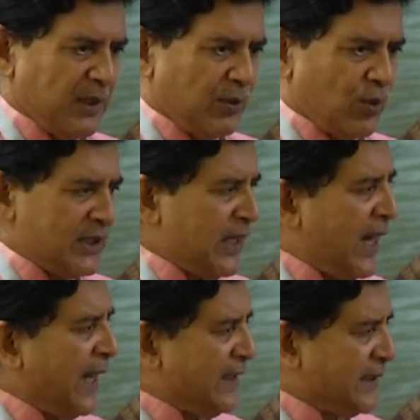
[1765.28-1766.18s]
water
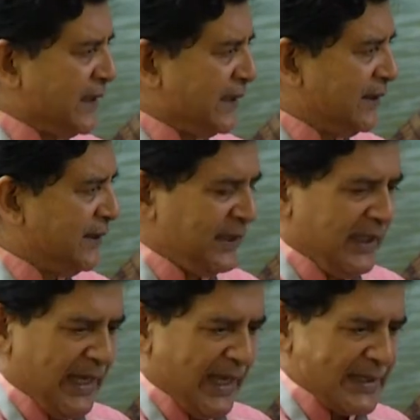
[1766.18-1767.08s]
hyacinth
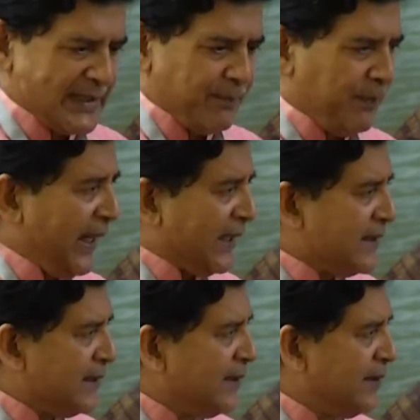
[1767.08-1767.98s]
as a bed,